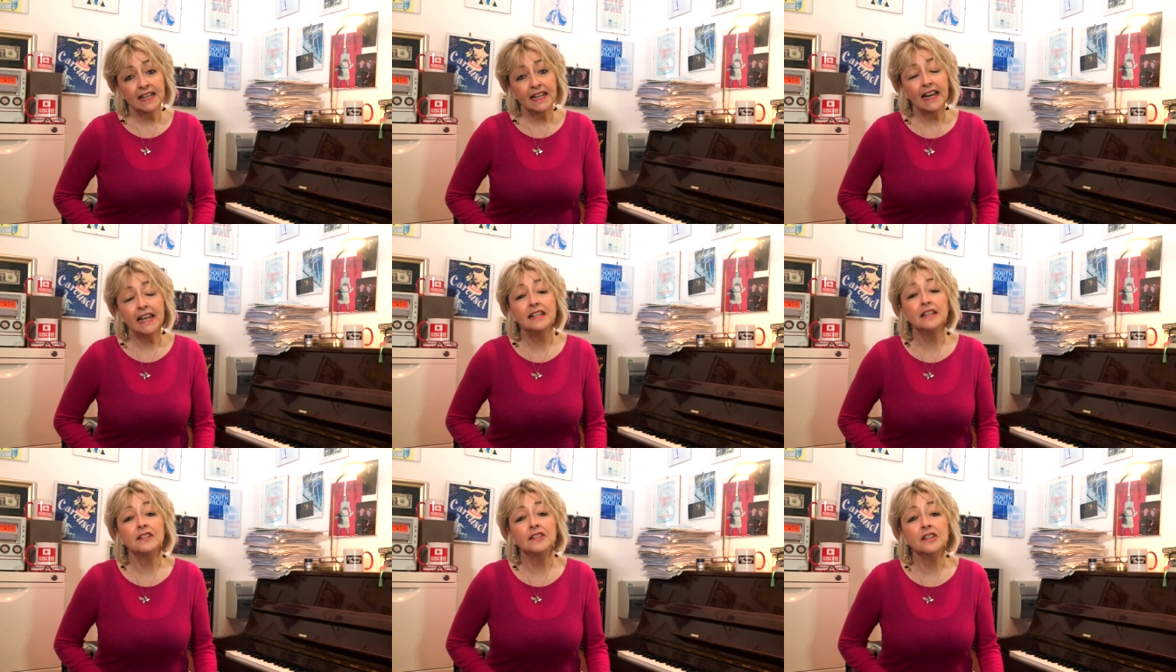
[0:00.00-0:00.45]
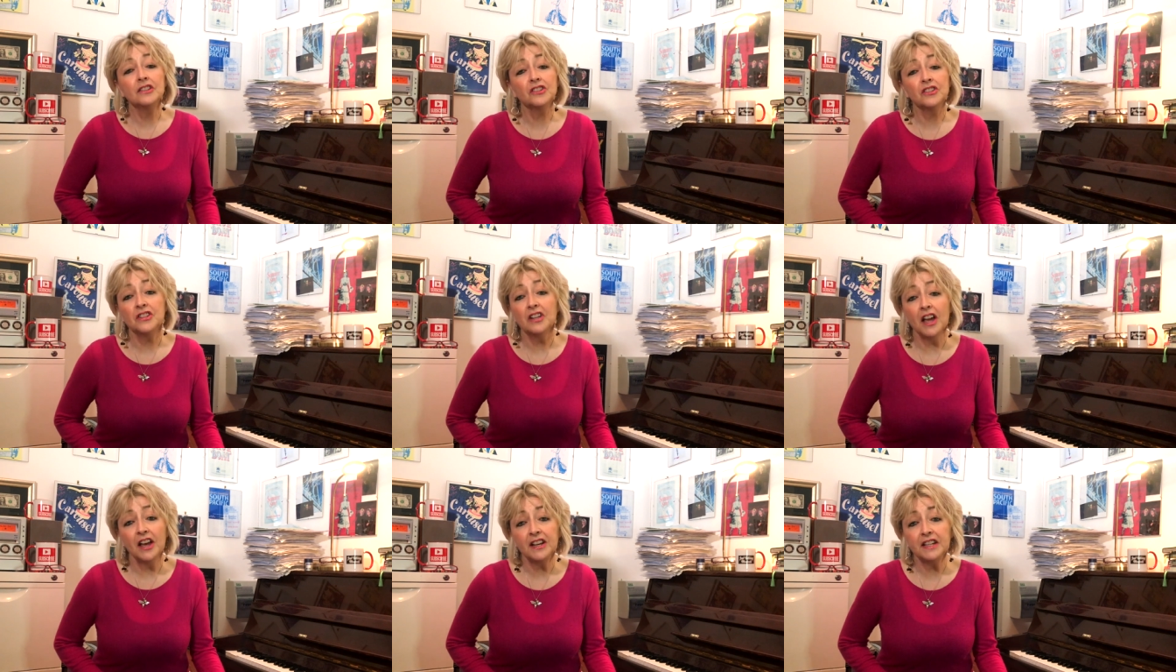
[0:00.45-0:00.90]
In
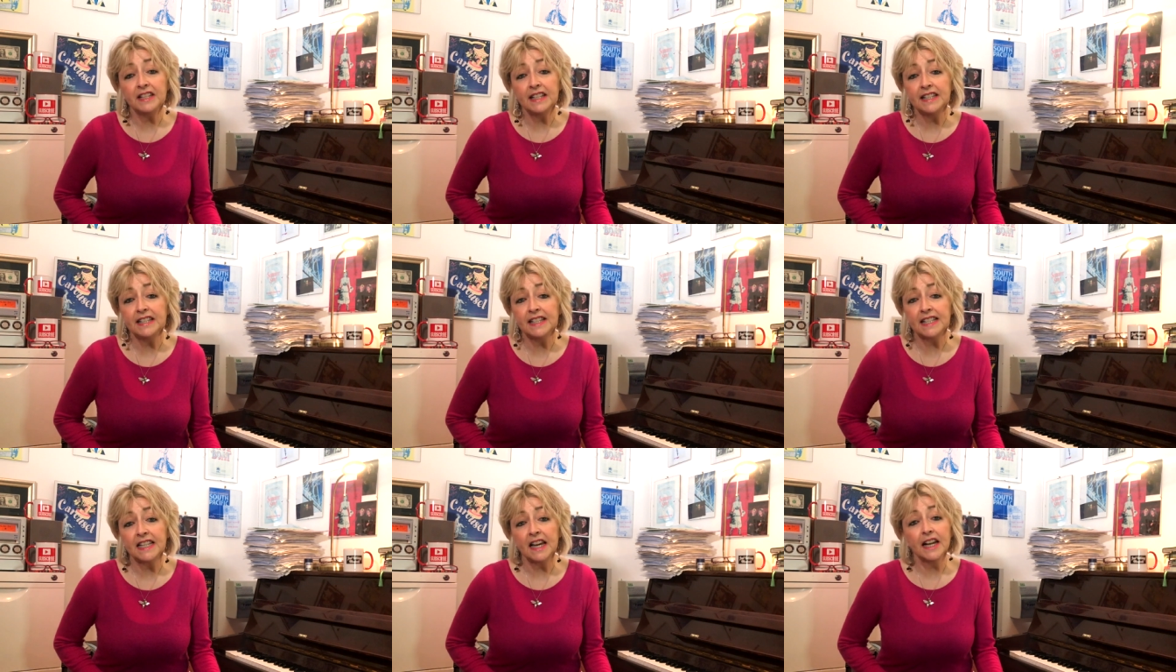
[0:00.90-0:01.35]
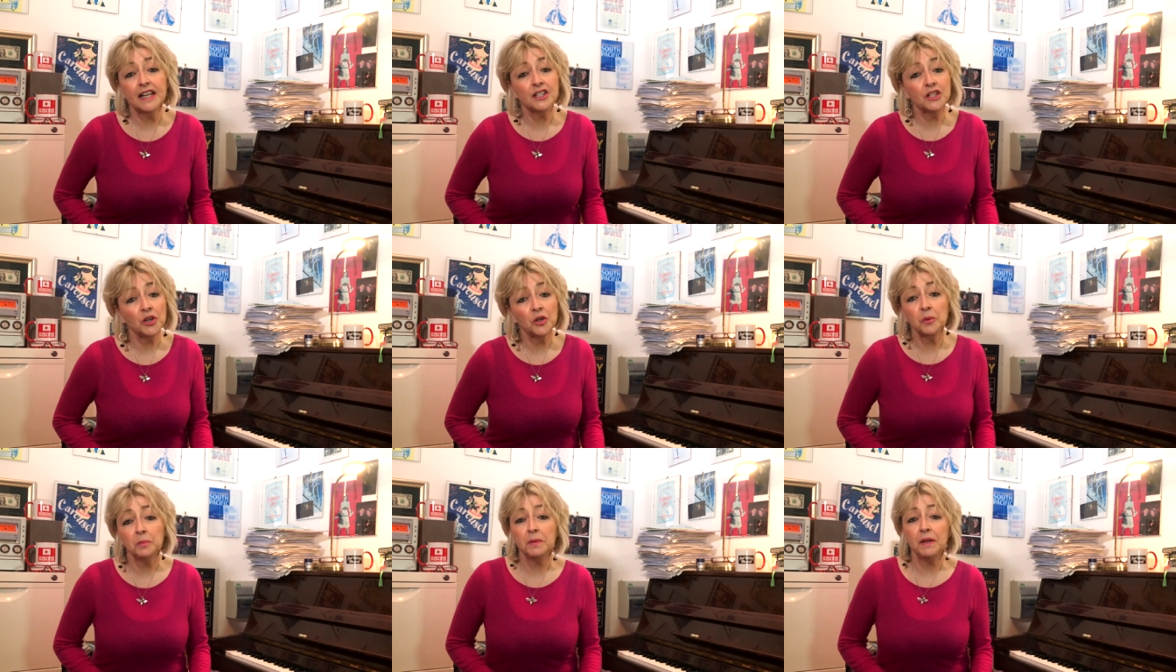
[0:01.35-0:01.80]
addition, Ernie and Cy
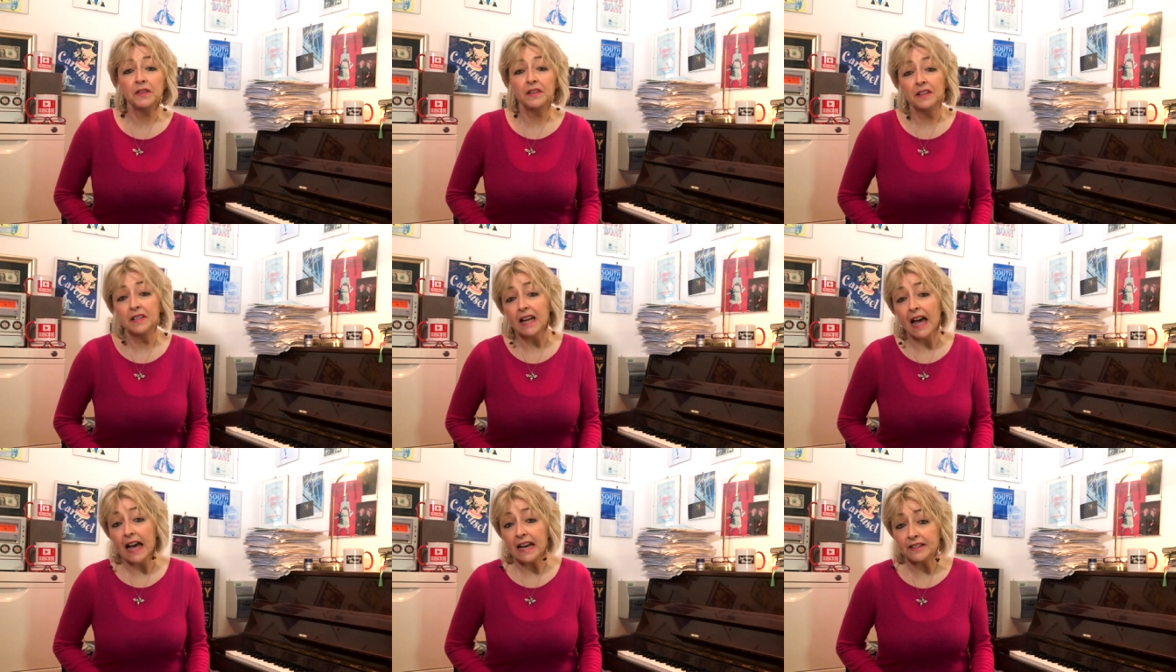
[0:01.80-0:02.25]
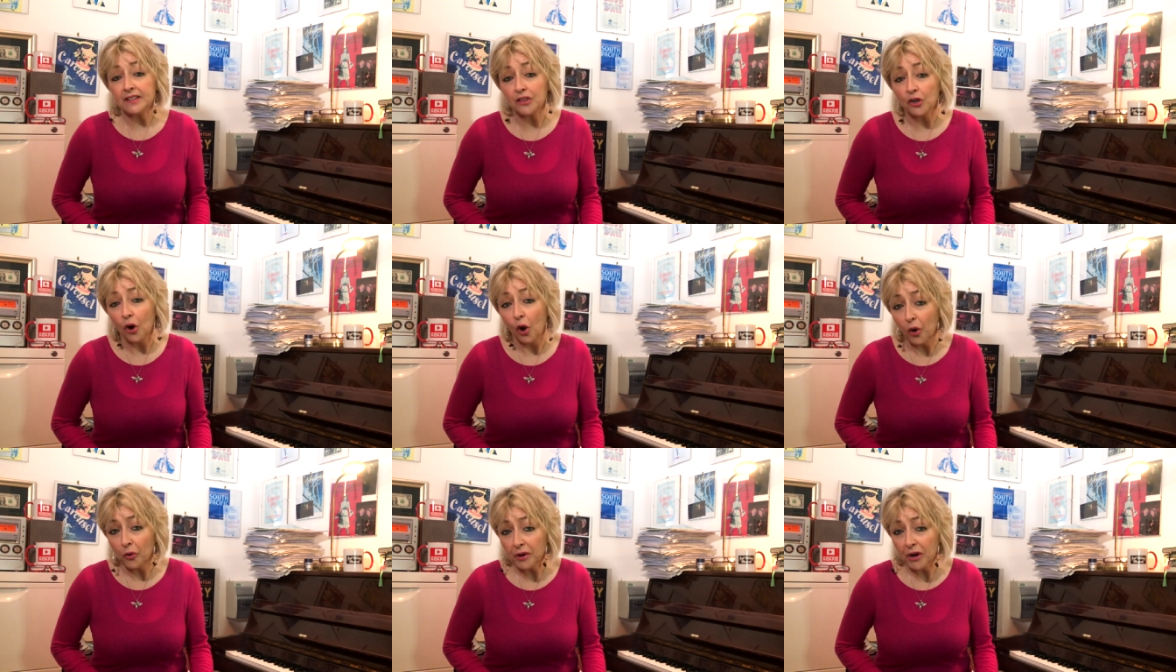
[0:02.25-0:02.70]
told me that as
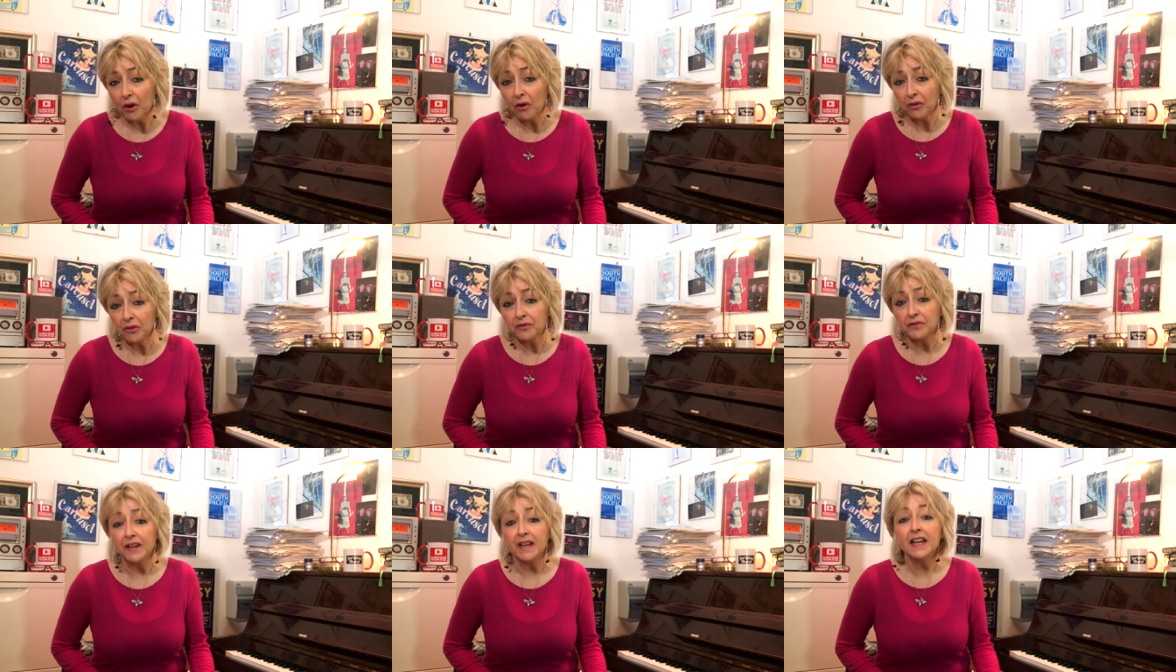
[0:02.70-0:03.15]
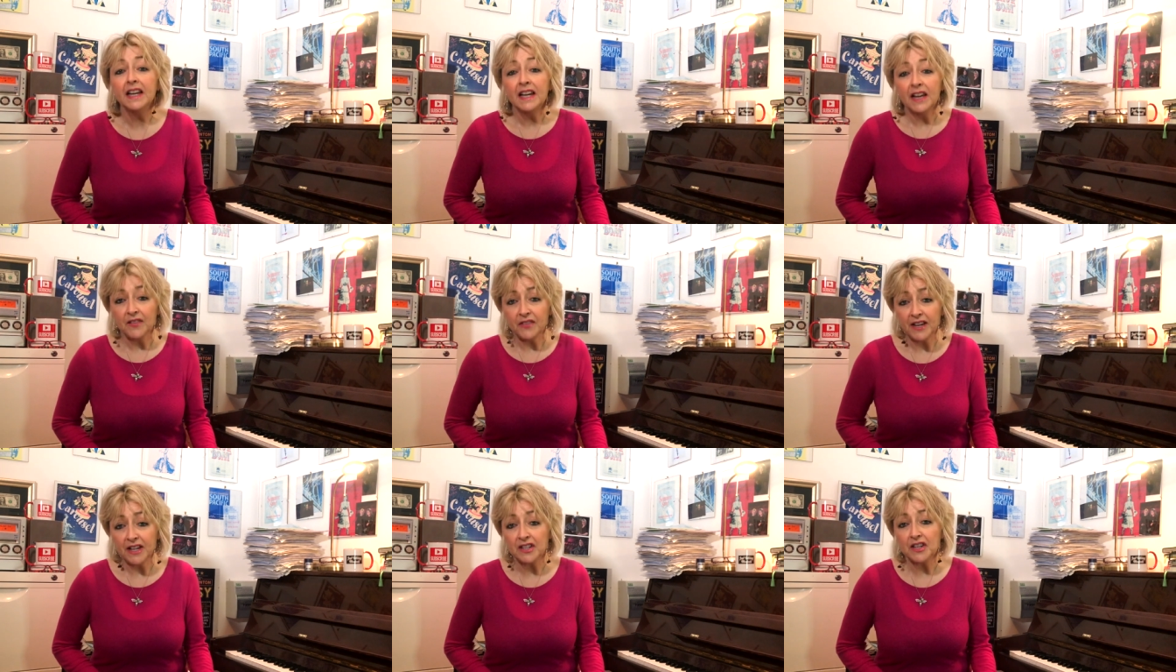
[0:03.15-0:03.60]
choreographer,
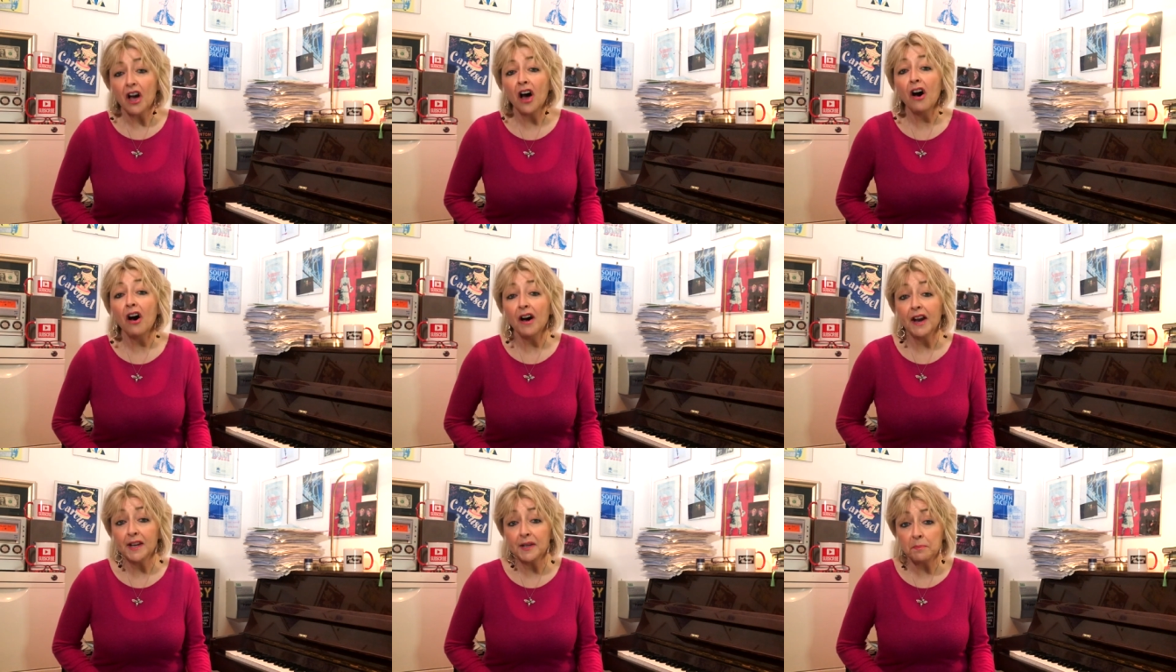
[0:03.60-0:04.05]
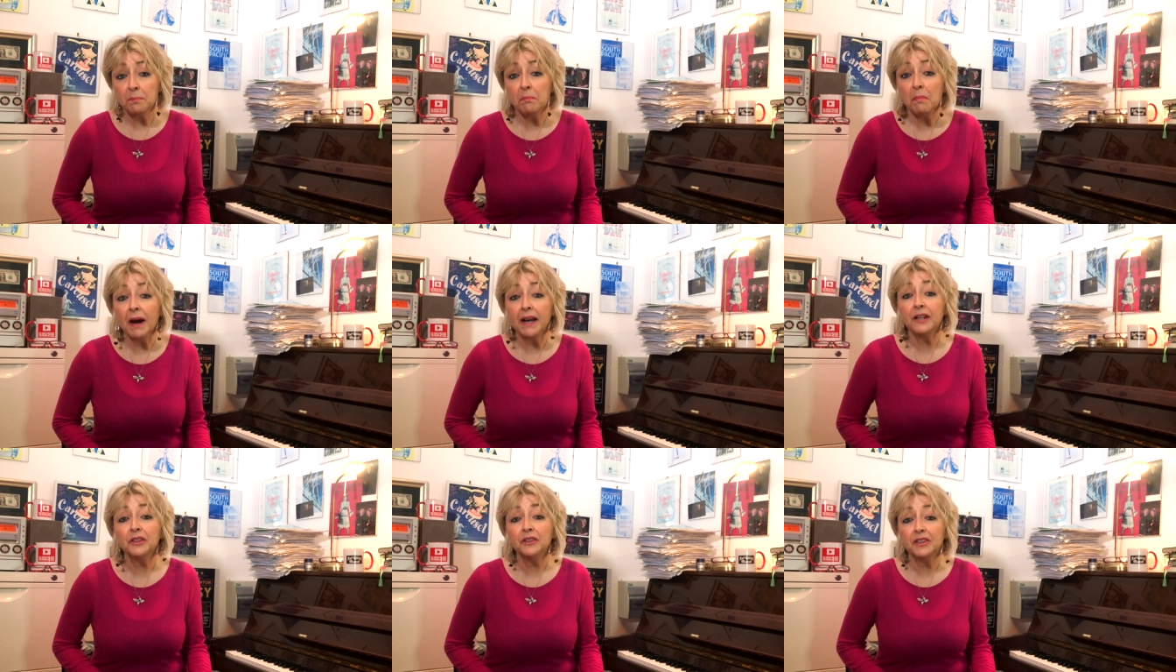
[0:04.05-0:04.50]
they had hired
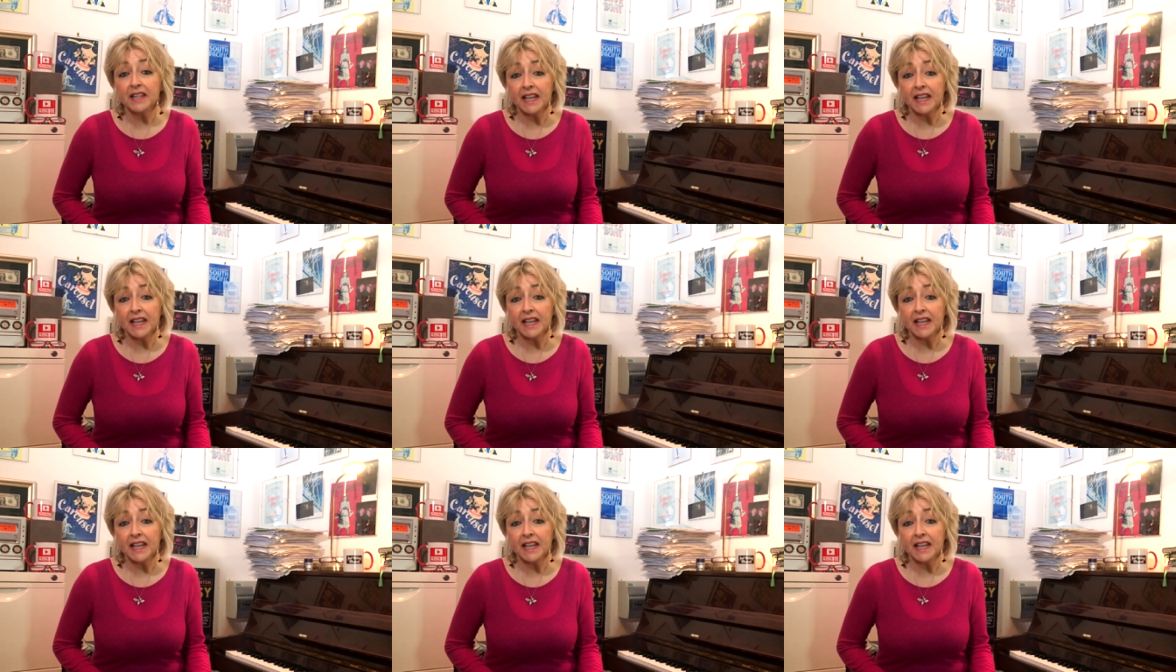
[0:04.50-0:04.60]
Michael